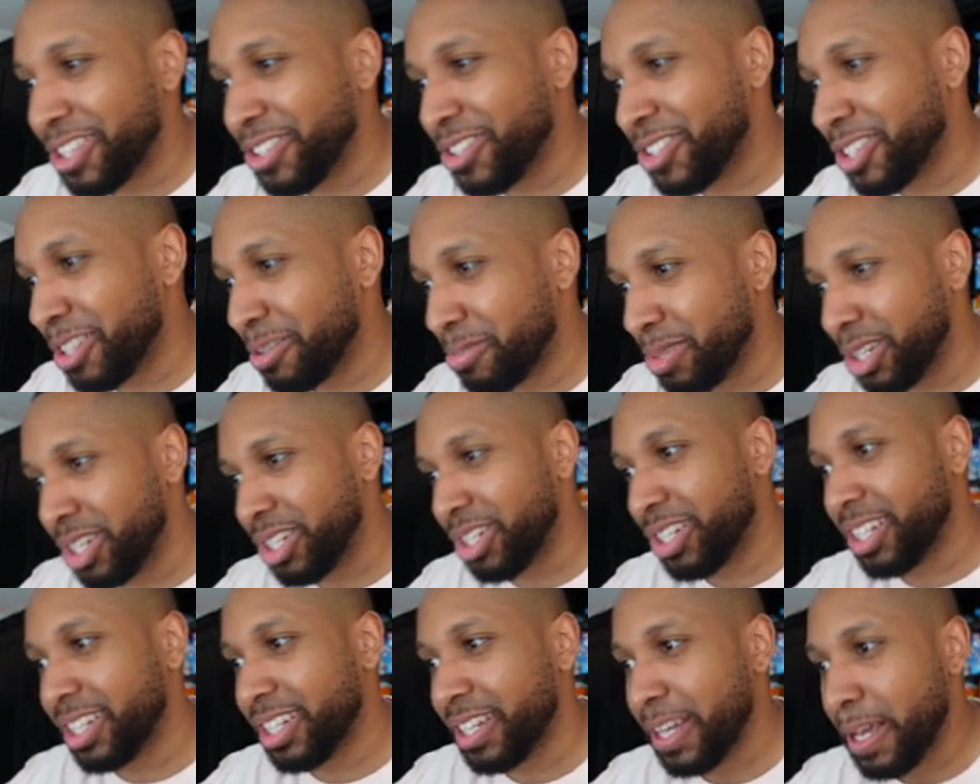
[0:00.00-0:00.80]
of you is gonna be
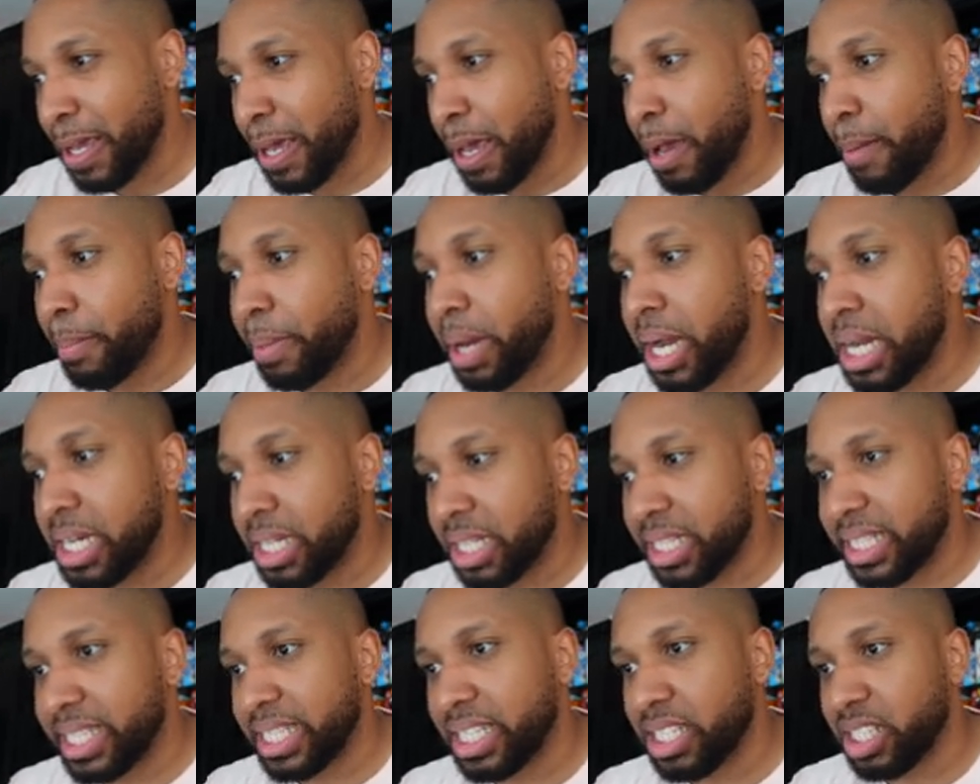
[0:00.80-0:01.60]
good. Park
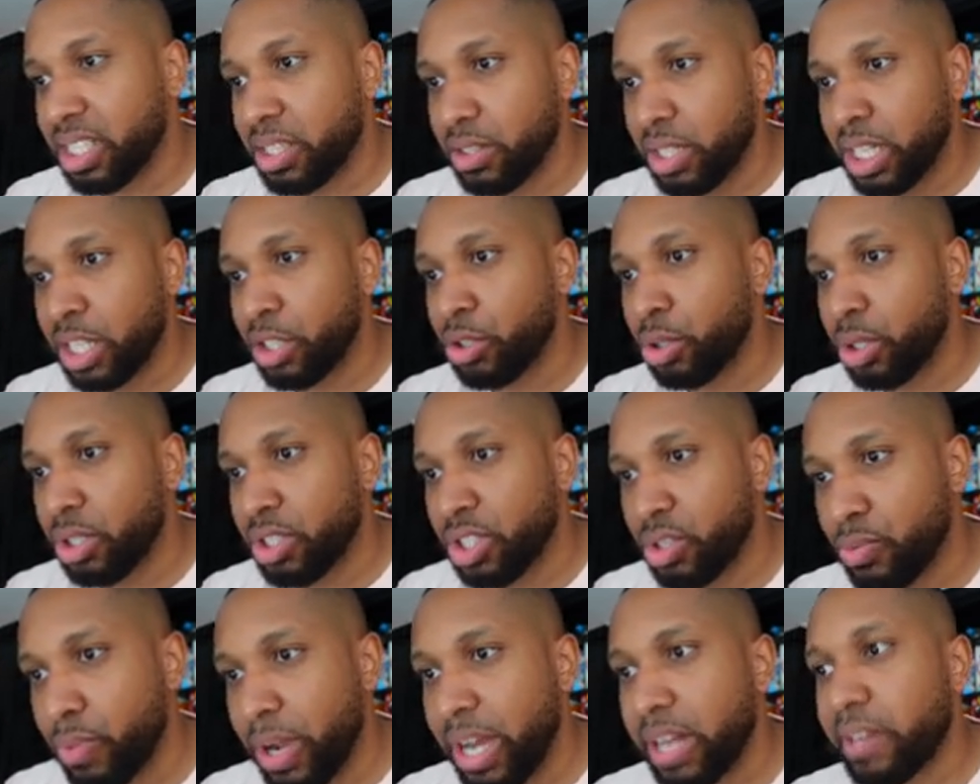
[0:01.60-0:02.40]
assist, including
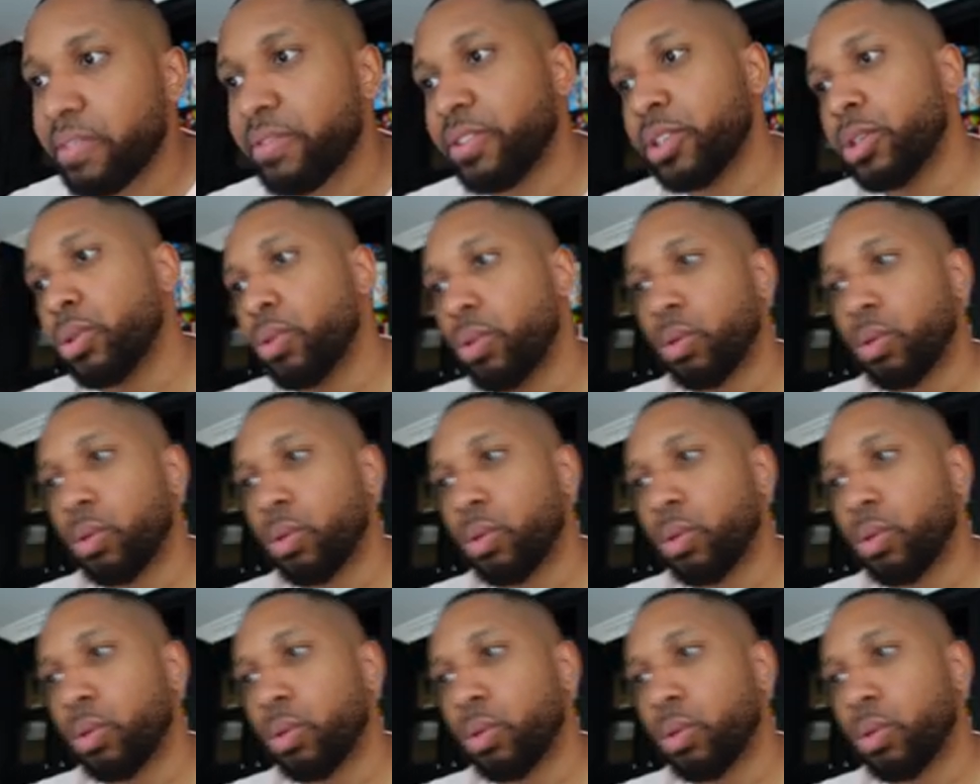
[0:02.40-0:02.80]
surround view,